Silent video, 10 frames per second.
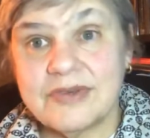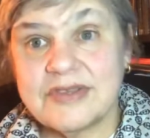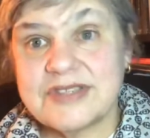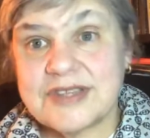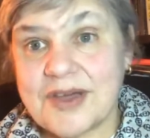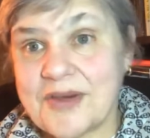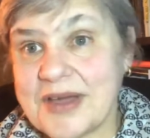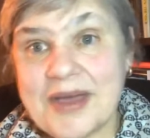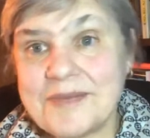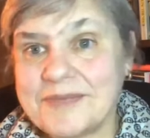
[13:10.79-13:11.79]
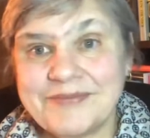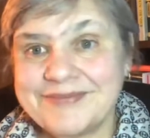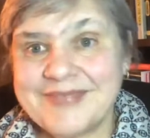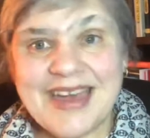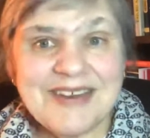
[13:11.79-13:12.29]
So
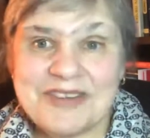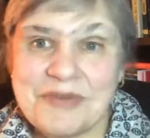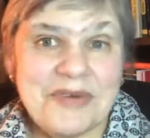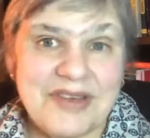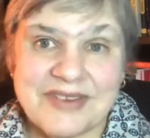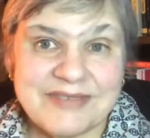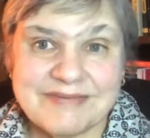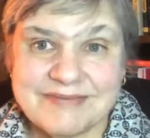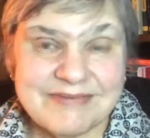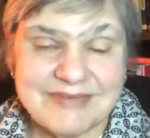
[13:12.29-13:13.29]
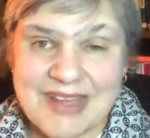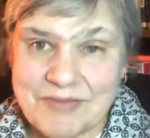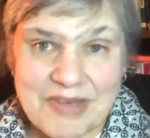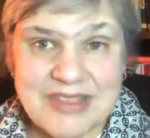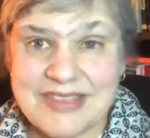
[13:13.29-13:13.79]
I don't know where and
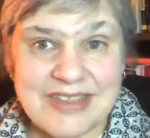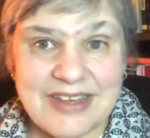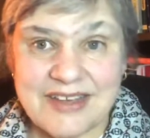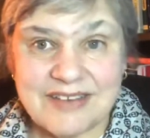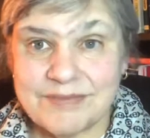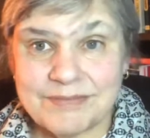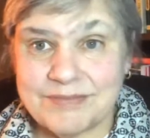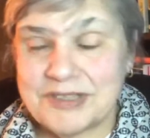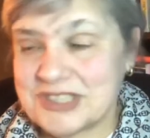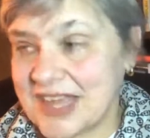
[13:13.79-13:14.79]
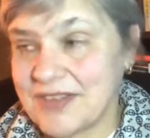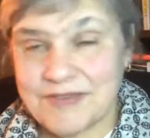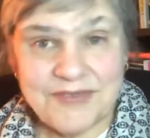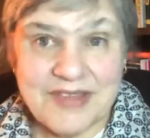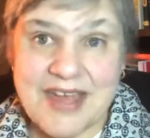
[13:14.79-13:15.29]
what they put together
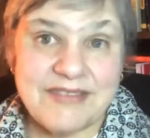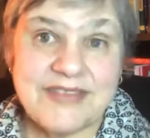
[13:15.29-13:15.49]
for that.